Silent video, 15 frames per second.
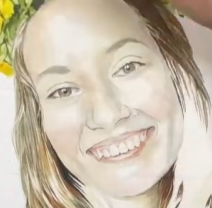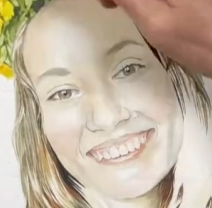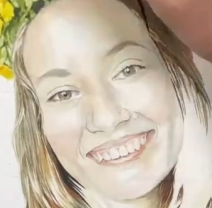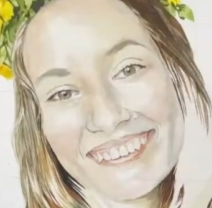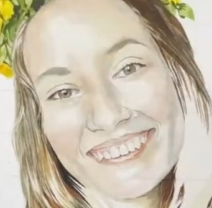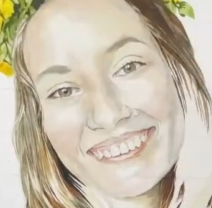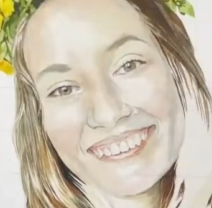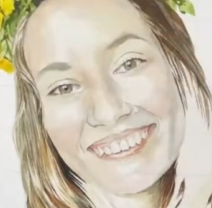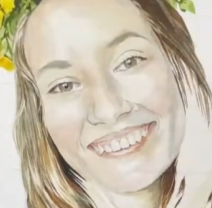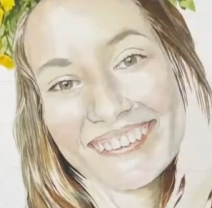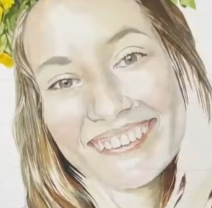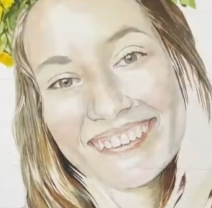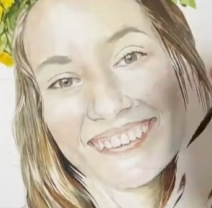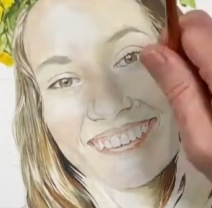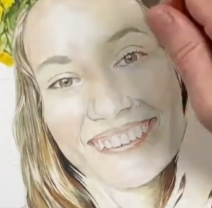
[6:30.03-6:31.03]

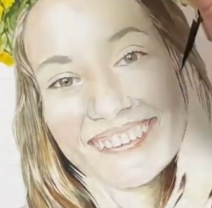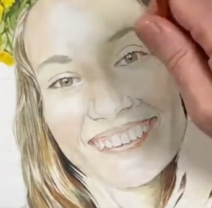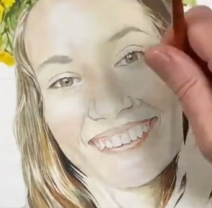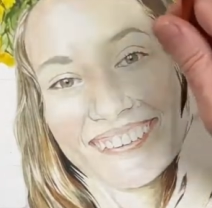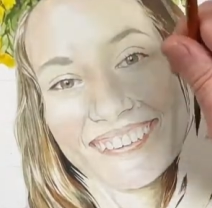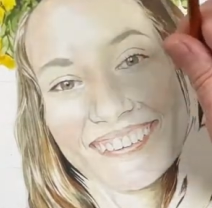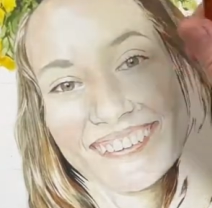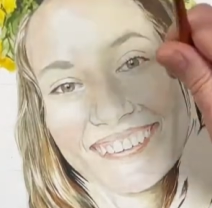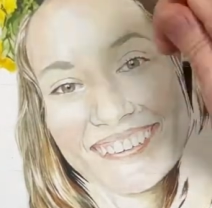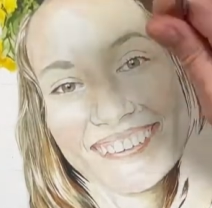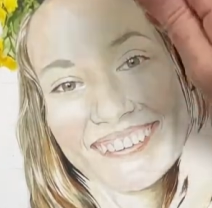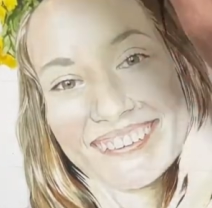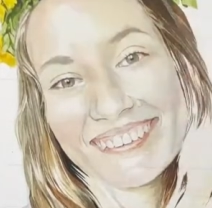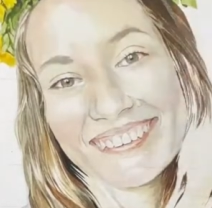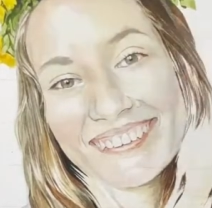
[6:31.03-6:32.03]

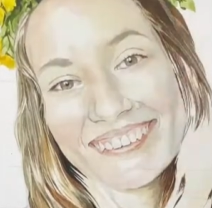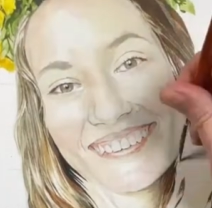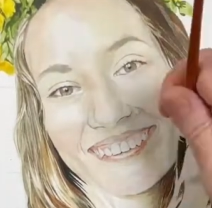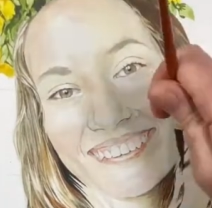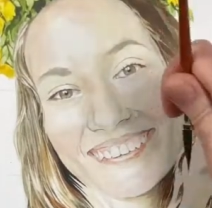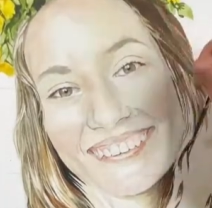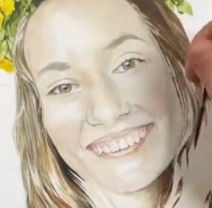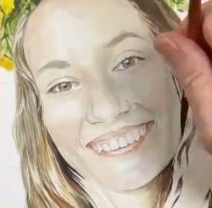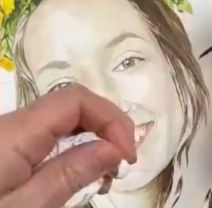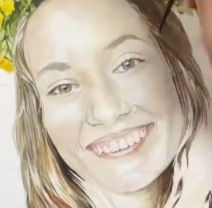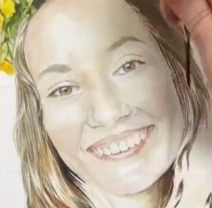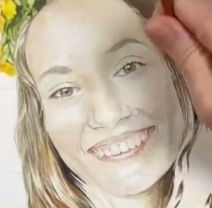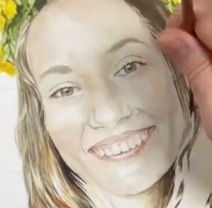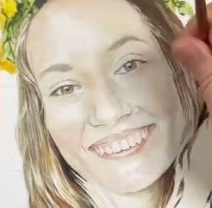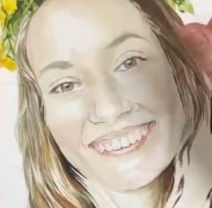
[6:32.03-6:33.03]

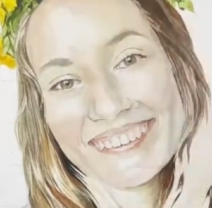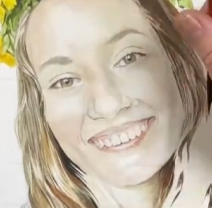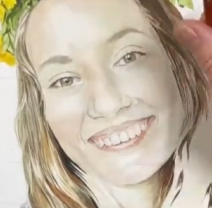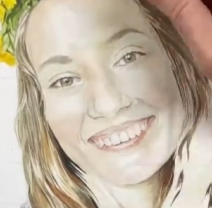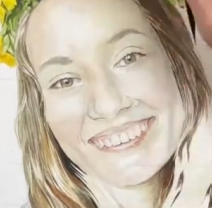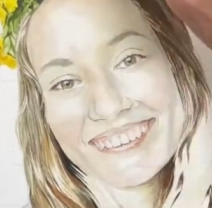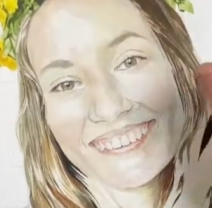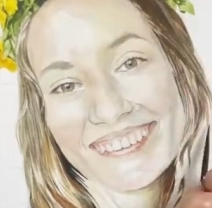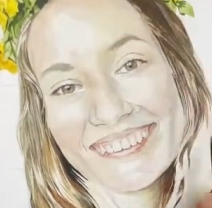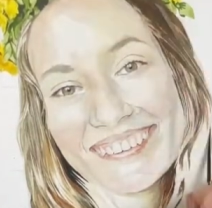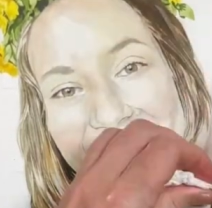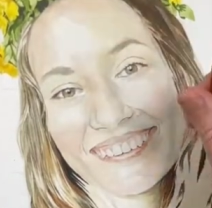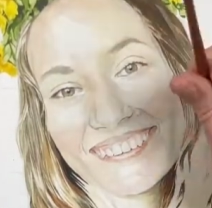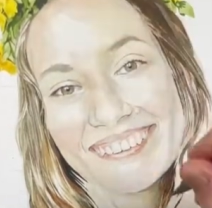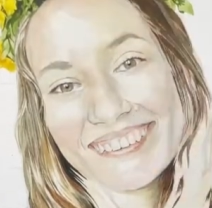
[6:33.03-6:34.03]

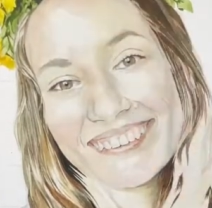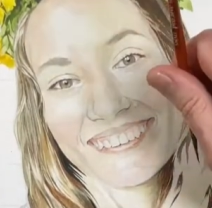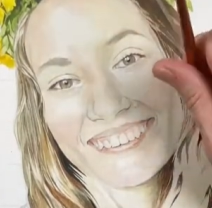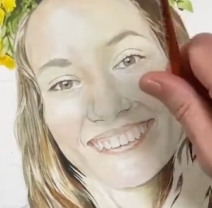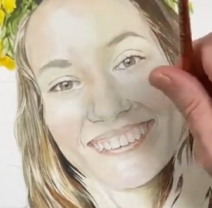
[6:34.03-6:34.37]
[no speech]